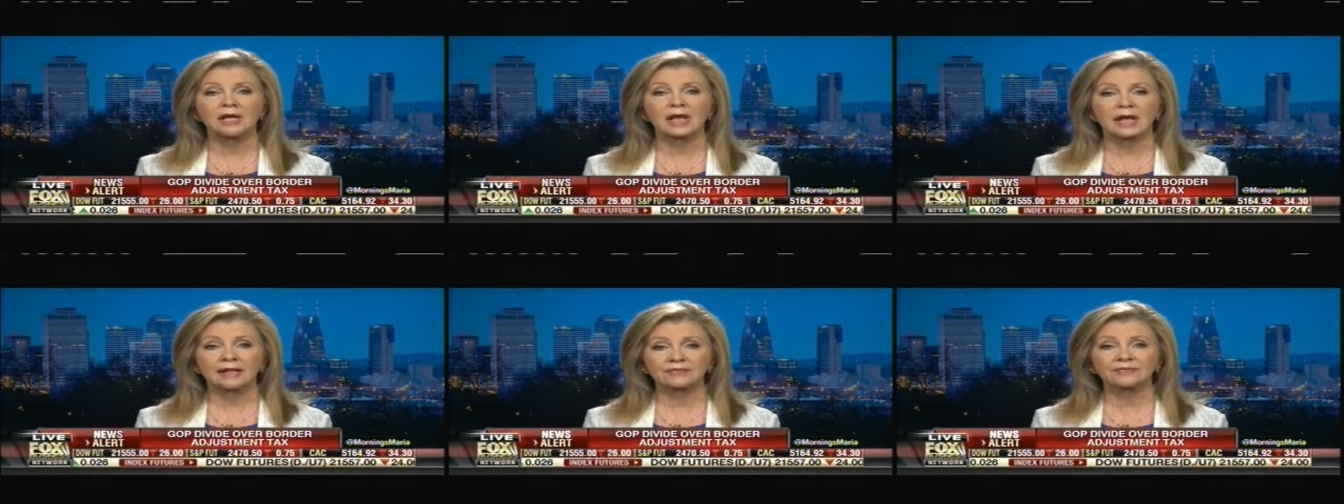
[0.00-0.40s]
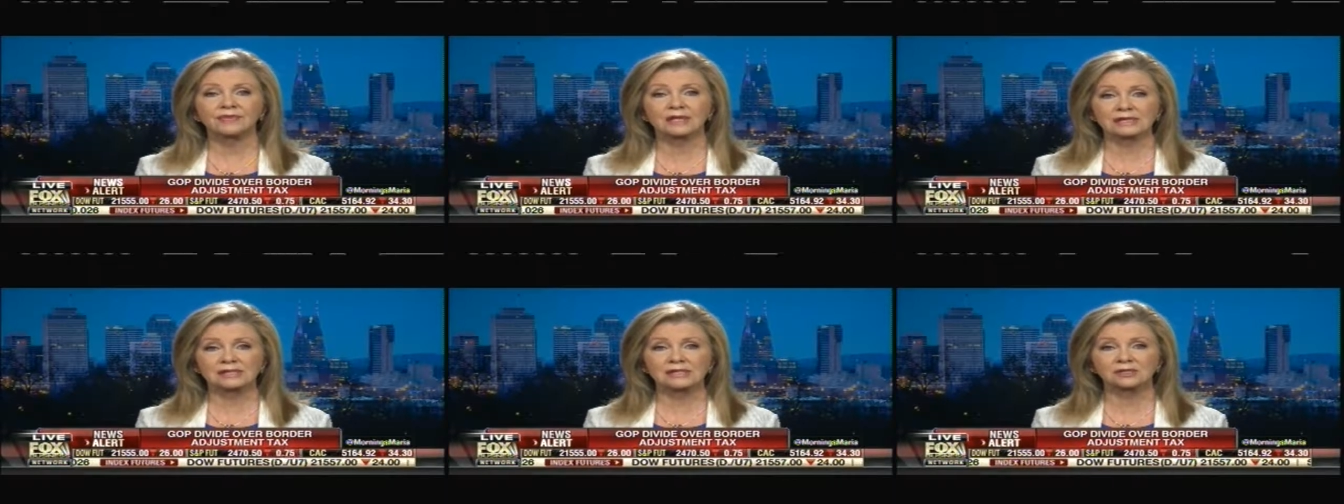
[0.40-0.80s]
And
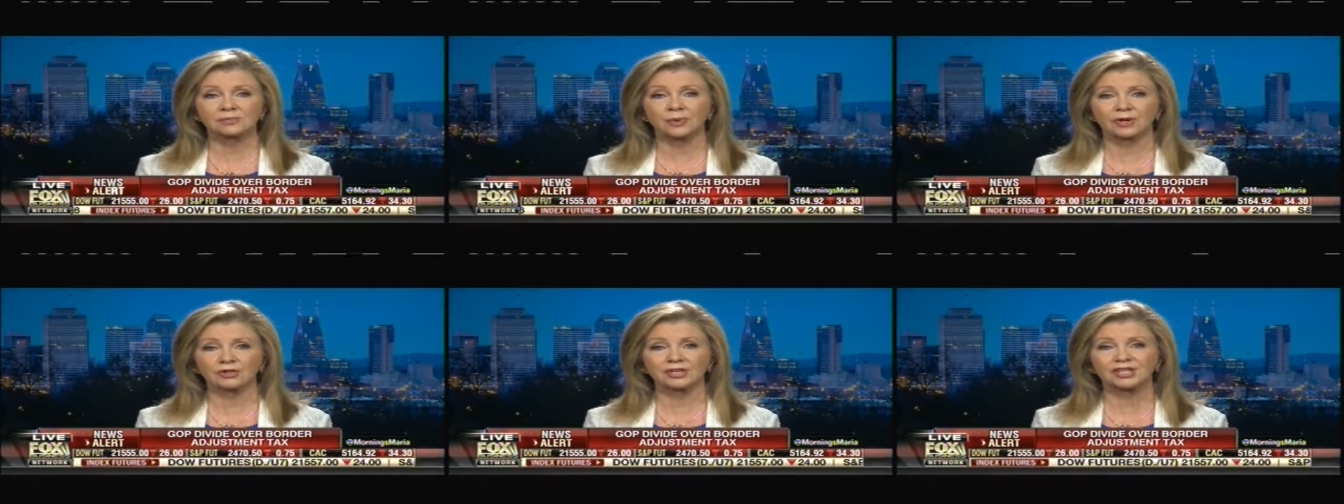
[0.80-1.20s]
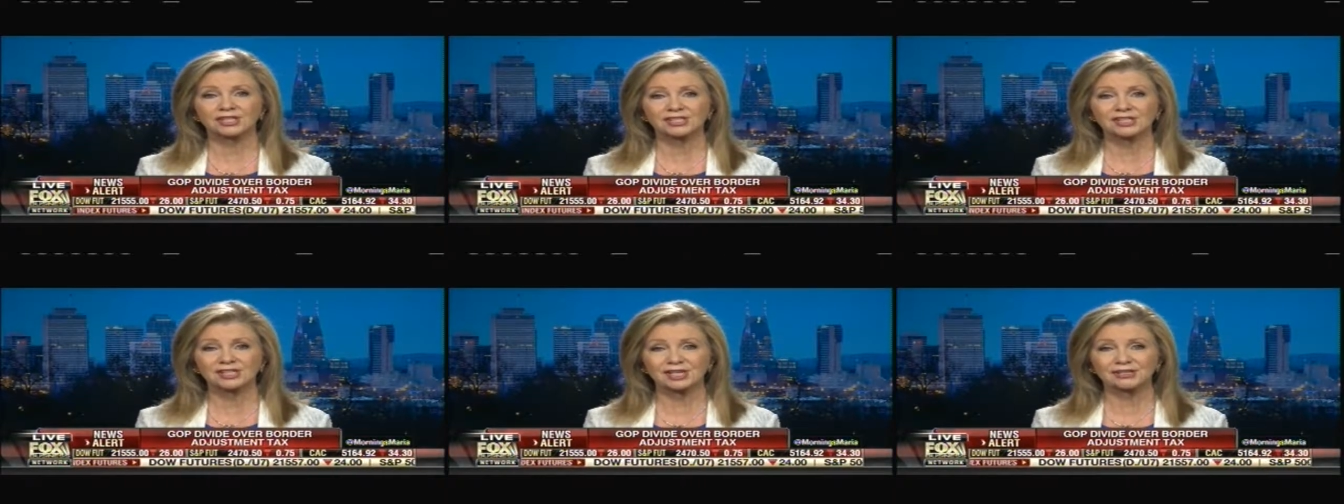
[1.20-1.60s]
this is where
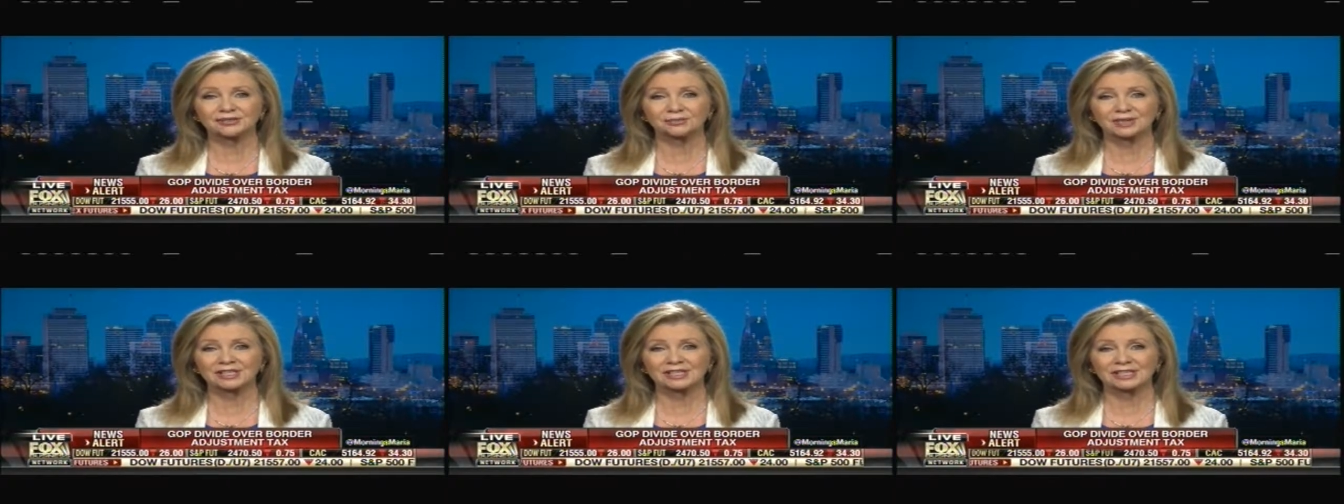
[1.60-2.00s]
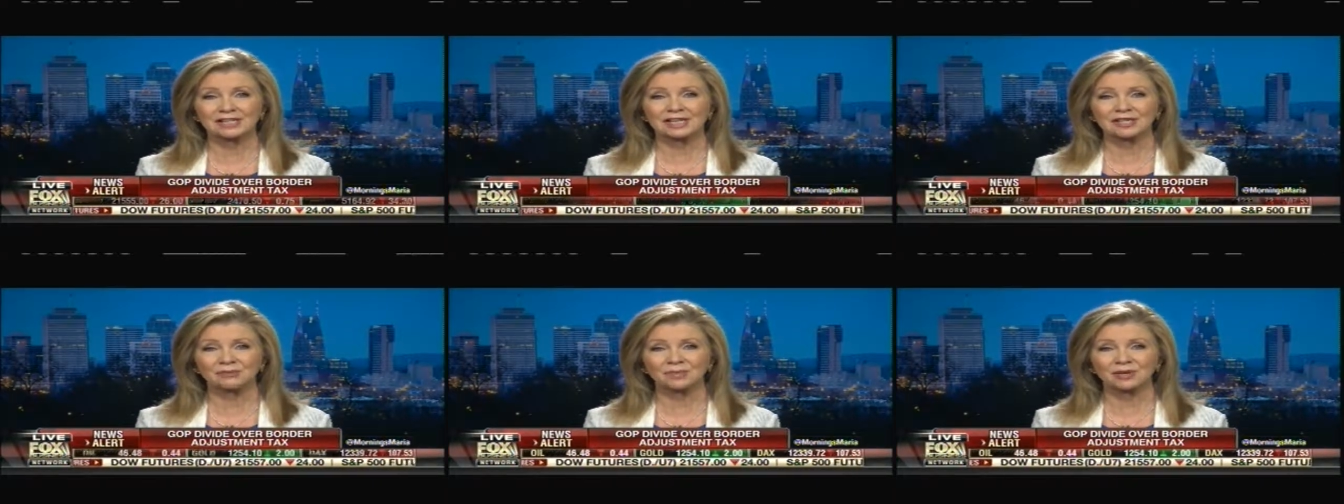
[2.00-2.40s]
constituents
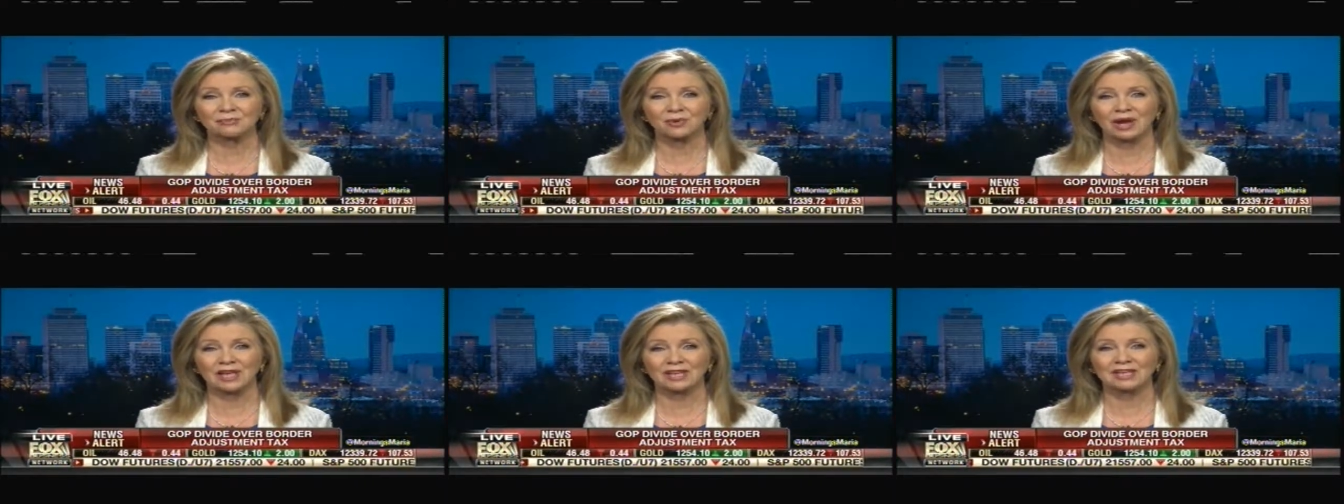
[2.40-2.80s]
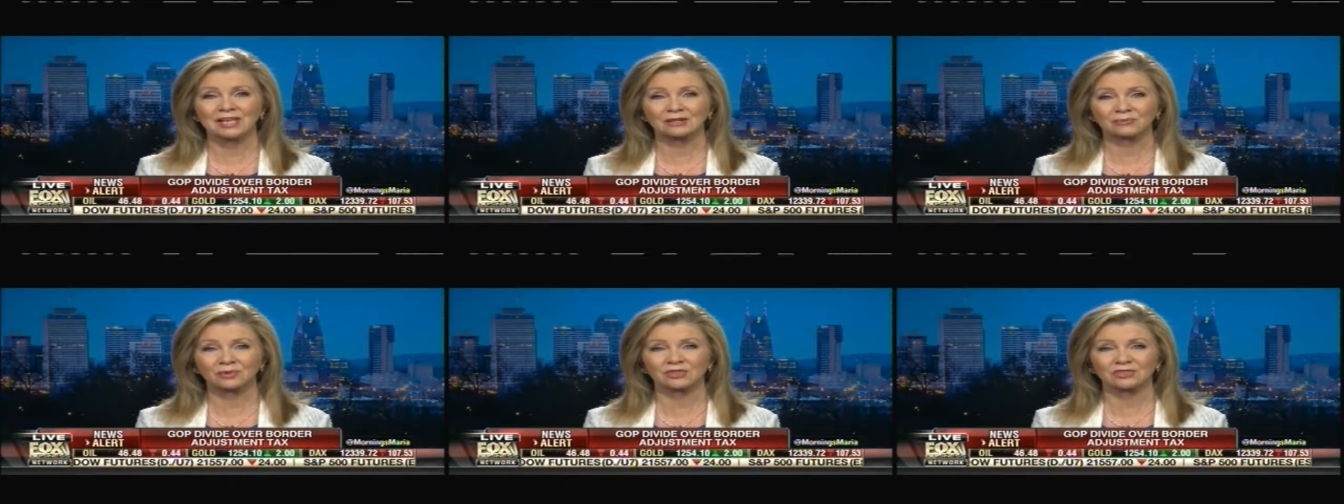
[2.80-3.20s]
need to be weighing
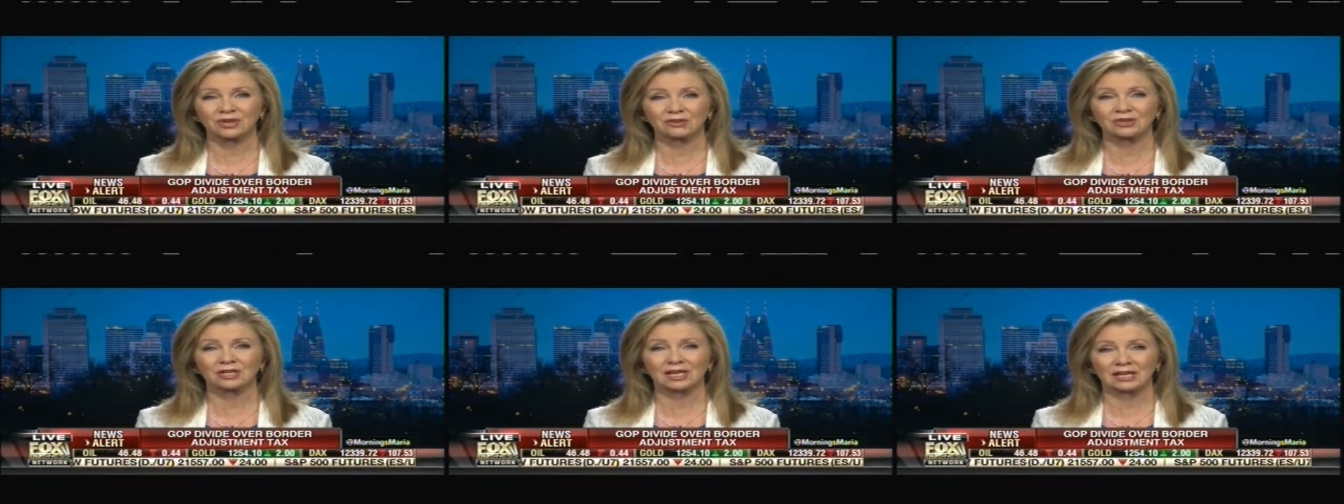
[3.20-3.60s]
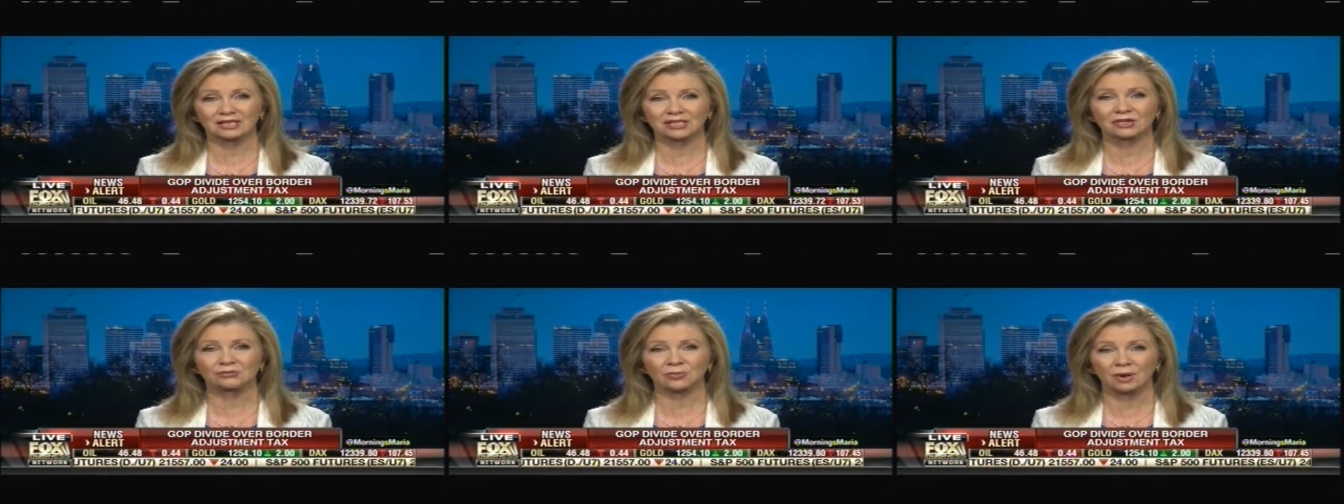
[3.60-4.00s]
in with their
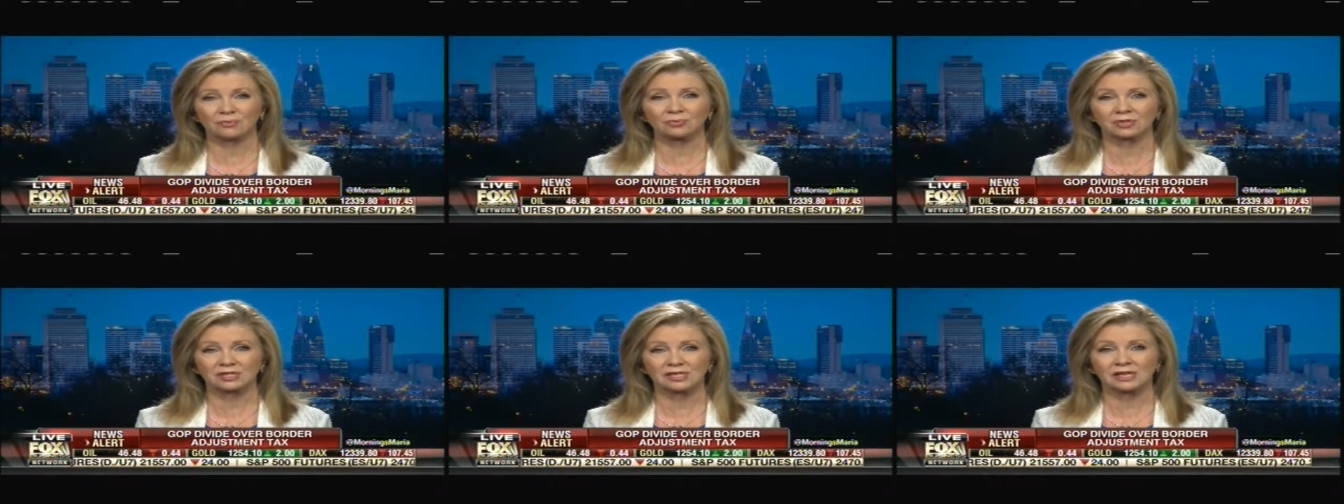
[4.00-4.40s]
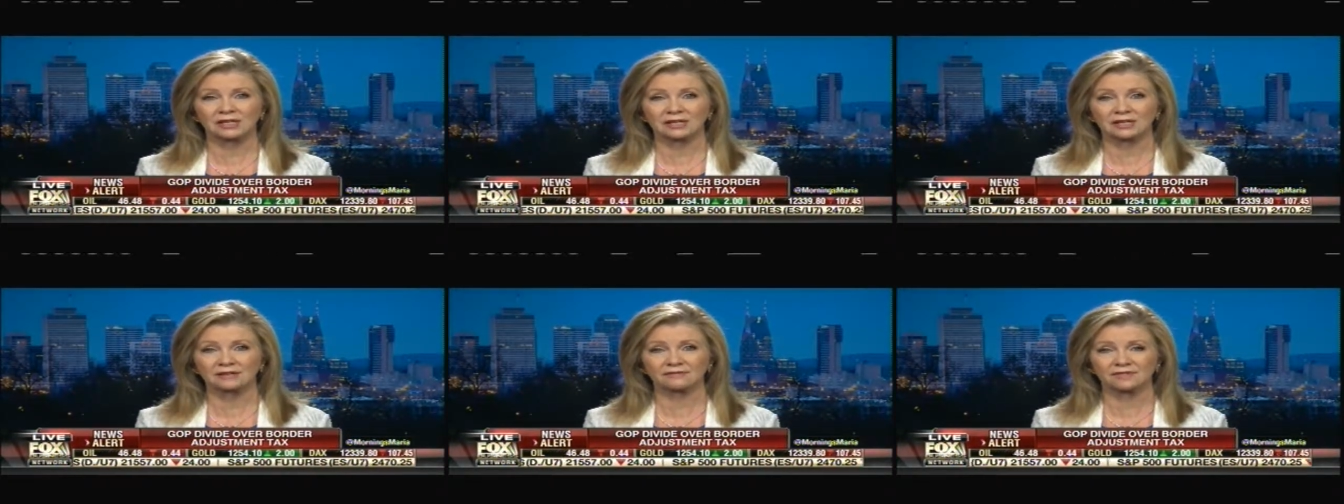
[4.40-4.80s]
elected
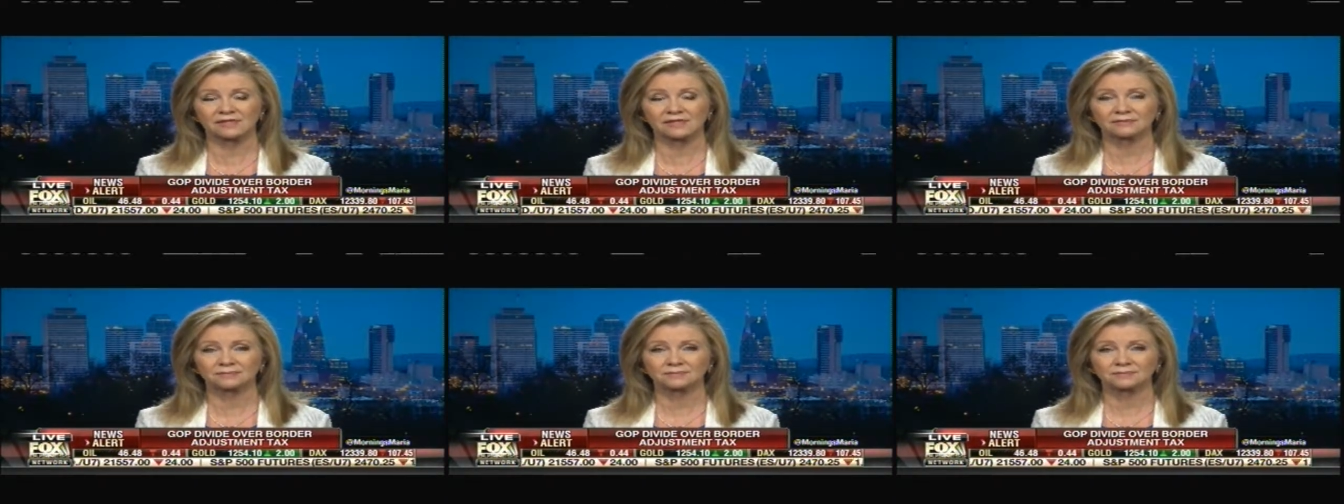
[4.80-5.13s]
representatives.